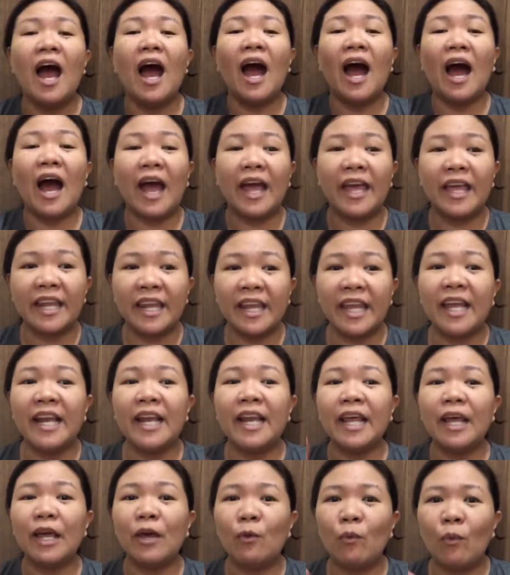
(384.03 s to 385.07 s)
I
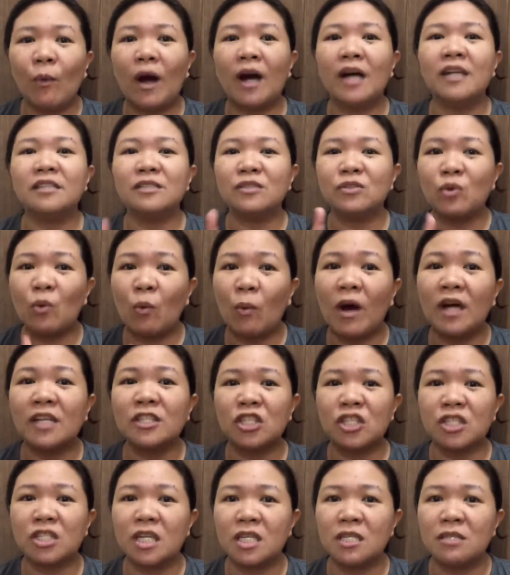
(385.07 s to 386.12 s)
really want to
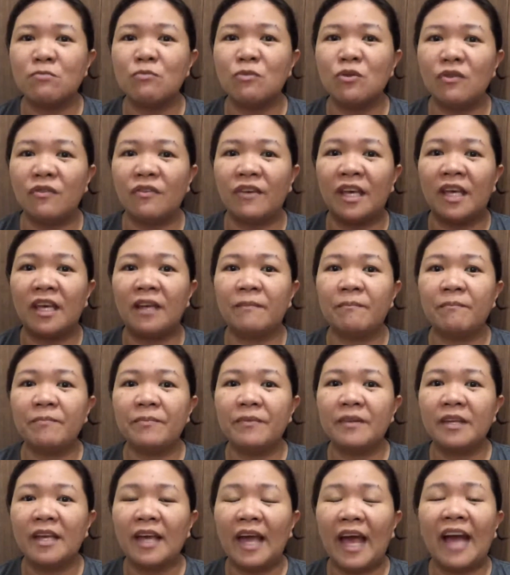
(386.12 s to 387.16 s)
watch this movie.
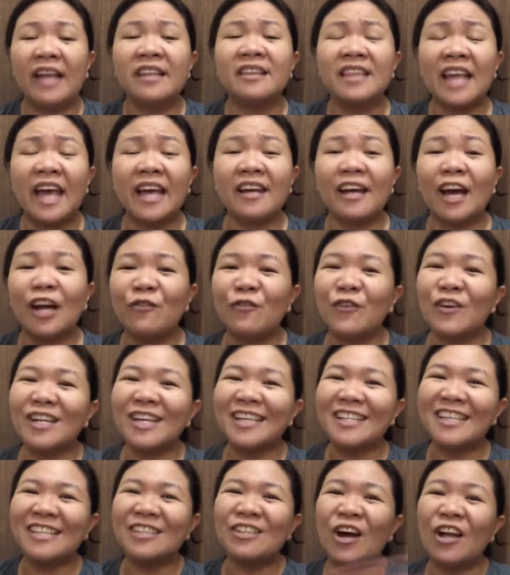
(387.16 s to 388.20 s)
And thank God for the
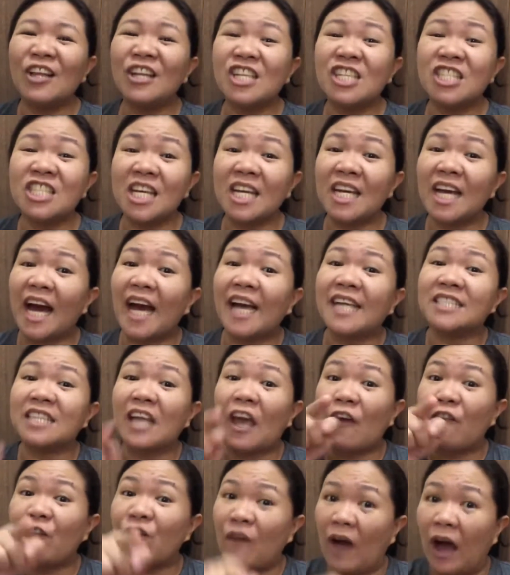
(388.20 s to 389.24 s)
technology, guys.
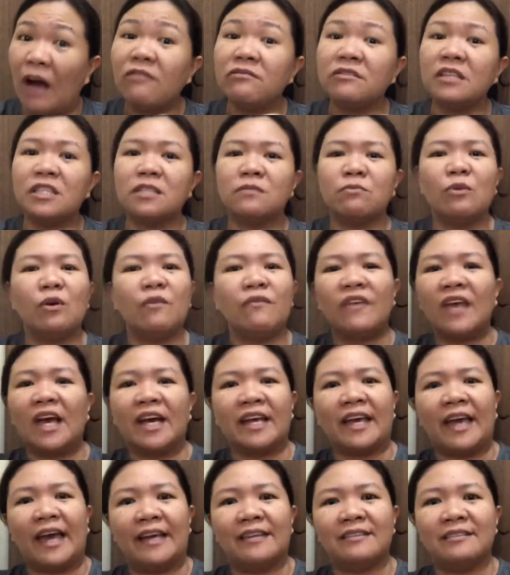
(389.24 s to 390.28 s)
I found this movie
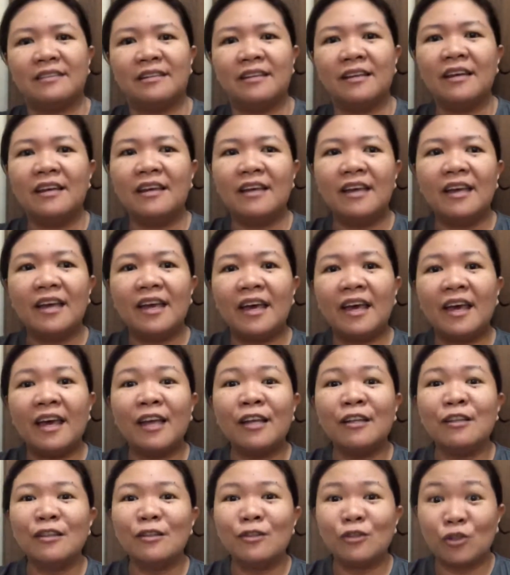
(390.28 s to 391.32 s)
again
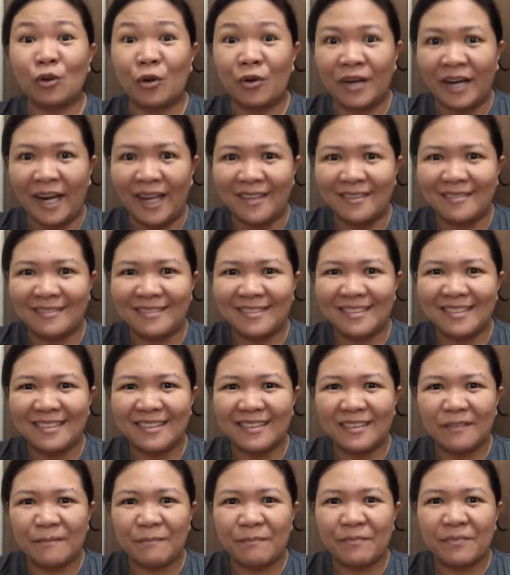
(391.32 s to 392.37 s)
in torrent.
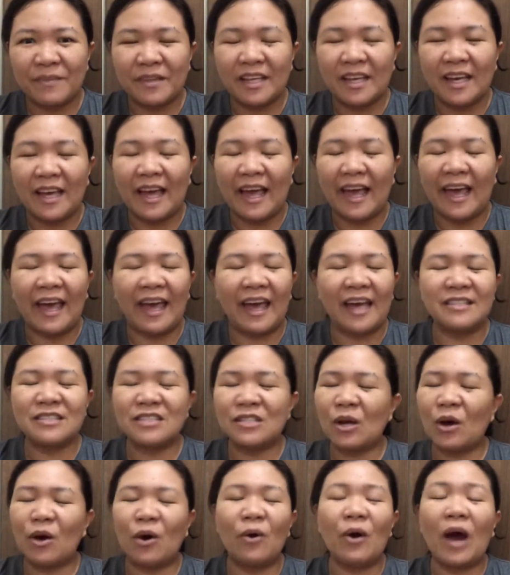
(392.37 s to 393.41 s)
And
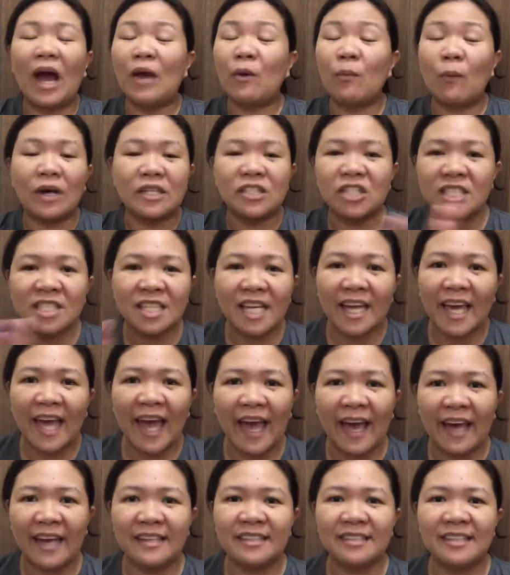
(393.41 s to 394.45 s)
so I watch it
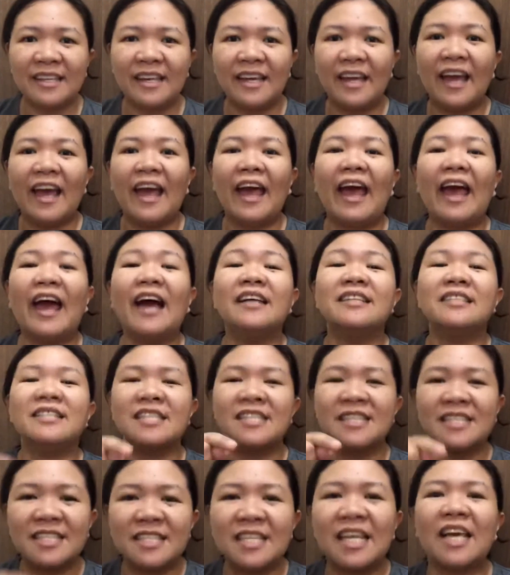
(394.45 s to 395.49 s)
again, and
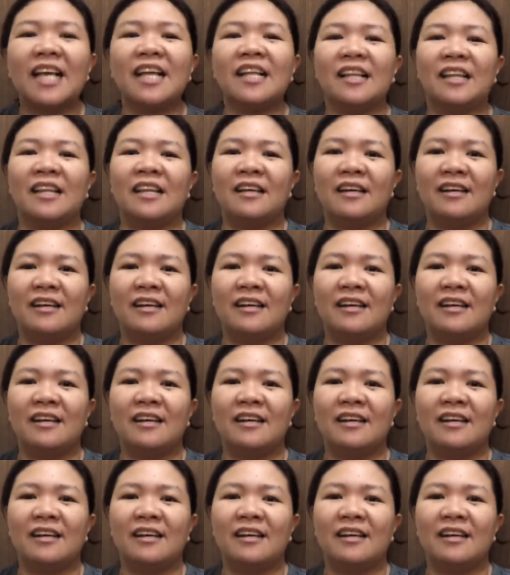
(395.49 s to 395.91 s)
still